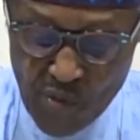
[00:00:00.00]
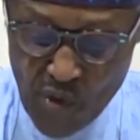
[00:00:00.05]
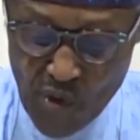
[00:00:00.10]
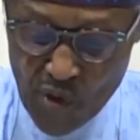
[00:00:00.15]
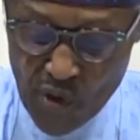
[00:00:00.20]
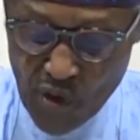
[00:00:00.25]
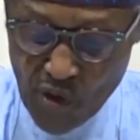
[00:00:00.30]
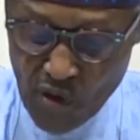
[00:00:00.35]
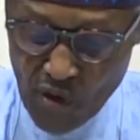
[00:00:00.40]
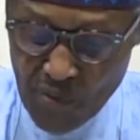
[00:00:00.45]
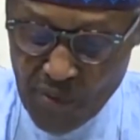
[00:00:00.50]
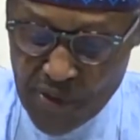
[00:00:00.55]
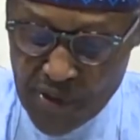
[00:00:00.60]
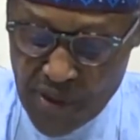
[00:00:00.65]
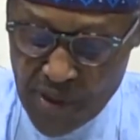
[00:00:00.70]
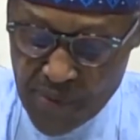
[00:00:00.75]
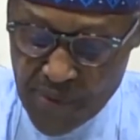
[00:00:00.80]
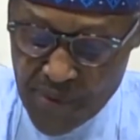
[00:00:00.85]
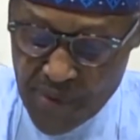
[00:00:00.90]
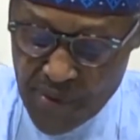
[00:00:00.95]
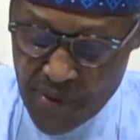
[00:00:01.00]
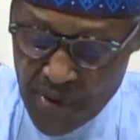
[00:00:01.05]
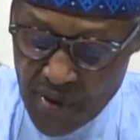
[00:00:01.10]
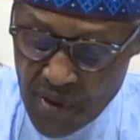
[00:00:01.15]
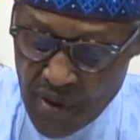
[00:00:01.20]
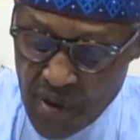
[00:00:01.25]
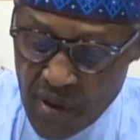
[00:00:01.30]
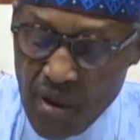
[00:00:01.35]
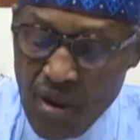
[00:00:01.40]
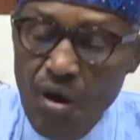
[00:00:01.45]
more locomotives,
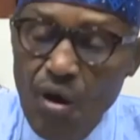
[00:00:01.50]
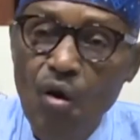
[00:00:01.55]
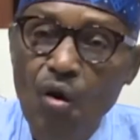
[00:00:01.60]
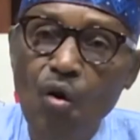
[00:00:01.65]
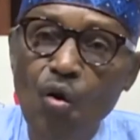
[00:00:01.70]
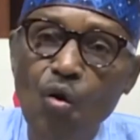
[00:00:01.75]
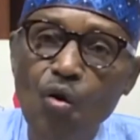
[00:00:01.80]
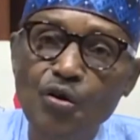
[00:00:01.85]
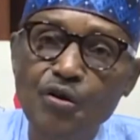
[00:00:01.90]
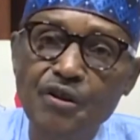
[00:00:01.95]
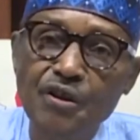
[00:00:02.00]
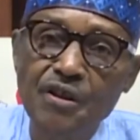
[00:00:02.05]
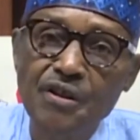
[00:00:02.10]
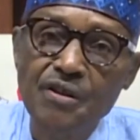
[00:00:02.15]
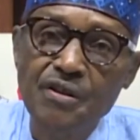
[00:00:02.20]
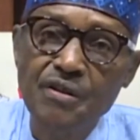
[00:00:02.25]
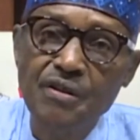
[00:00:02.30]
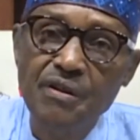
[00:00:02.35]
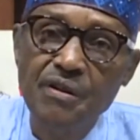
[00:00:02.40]
coaches,